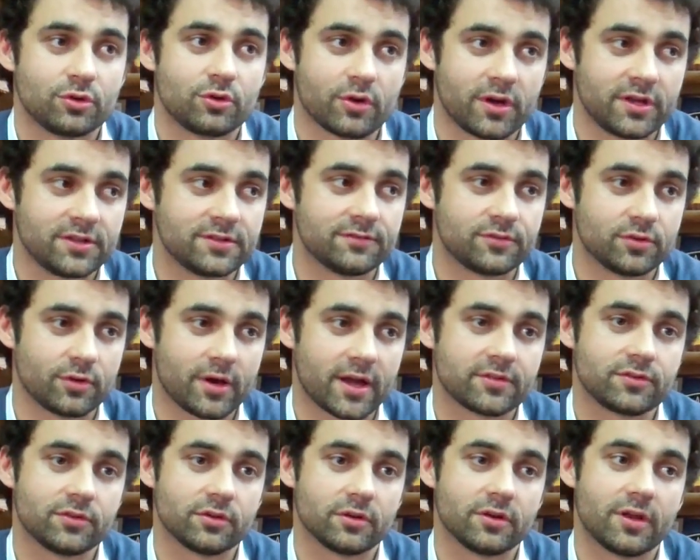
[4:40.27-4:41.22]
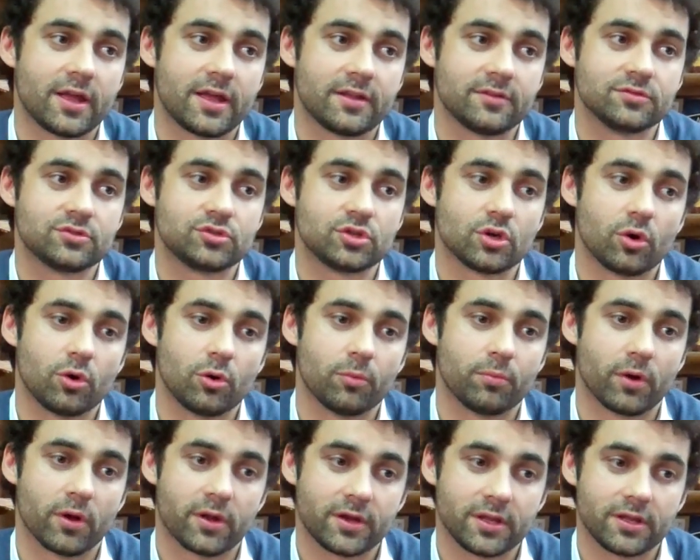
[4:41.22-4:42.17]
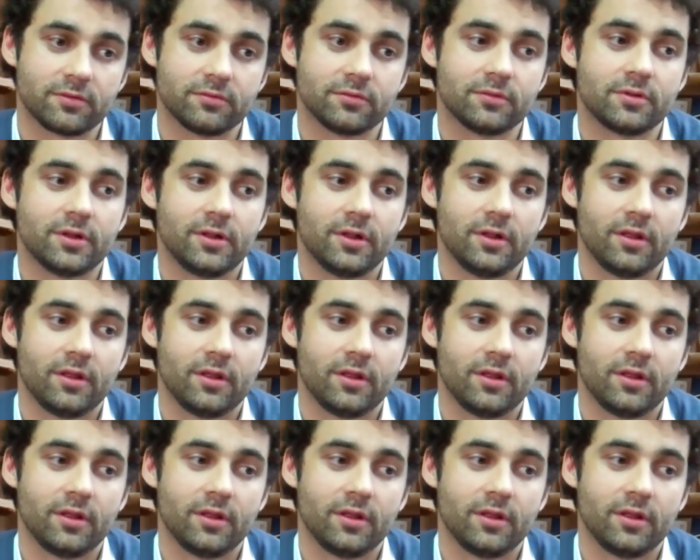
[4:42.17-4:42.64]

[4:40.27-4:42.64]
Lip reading: creative director, and Joel brought in